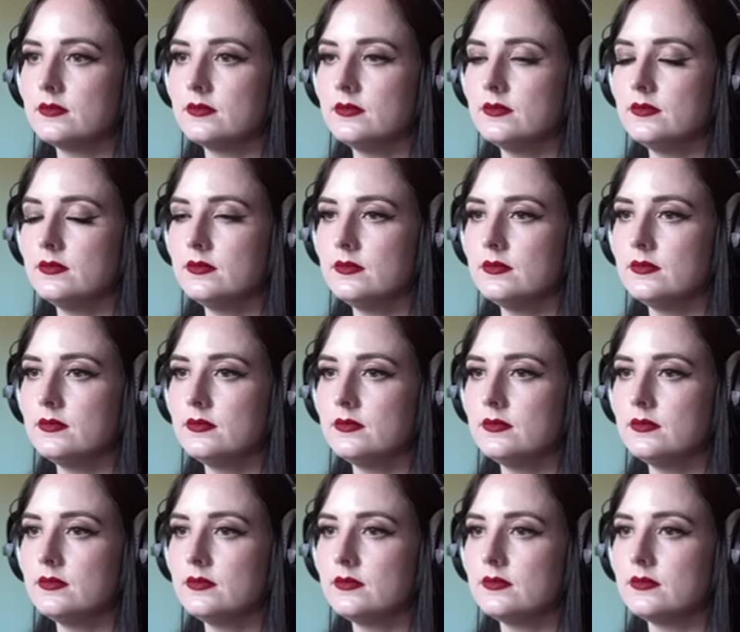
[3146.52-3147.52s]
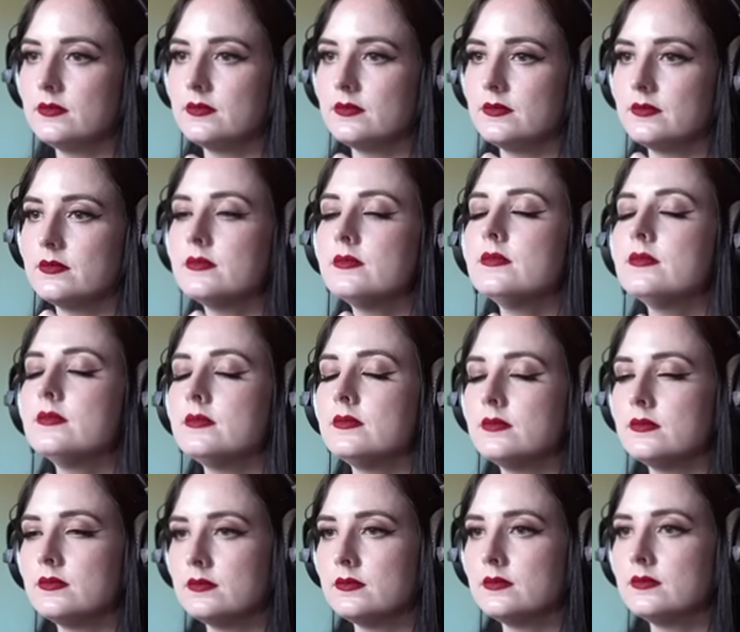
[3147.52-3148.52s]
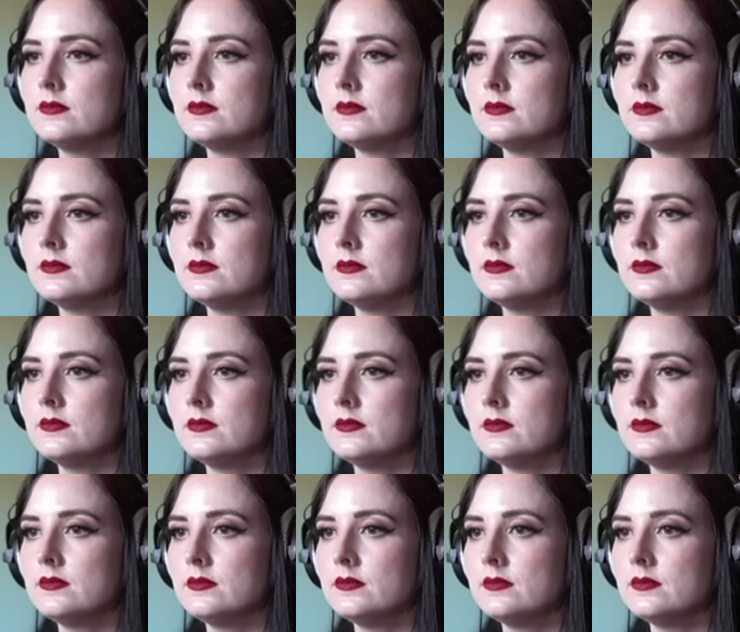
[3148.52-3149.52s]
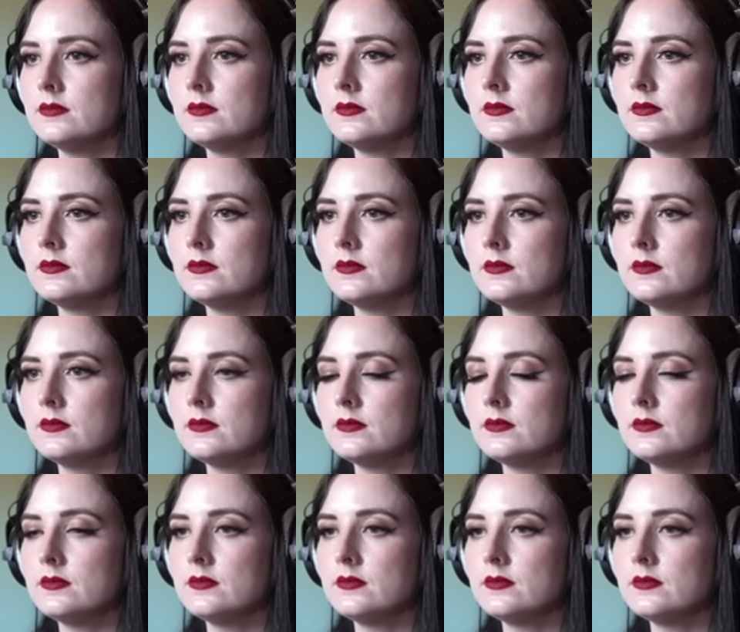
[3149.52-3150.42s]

This person isn't speaking.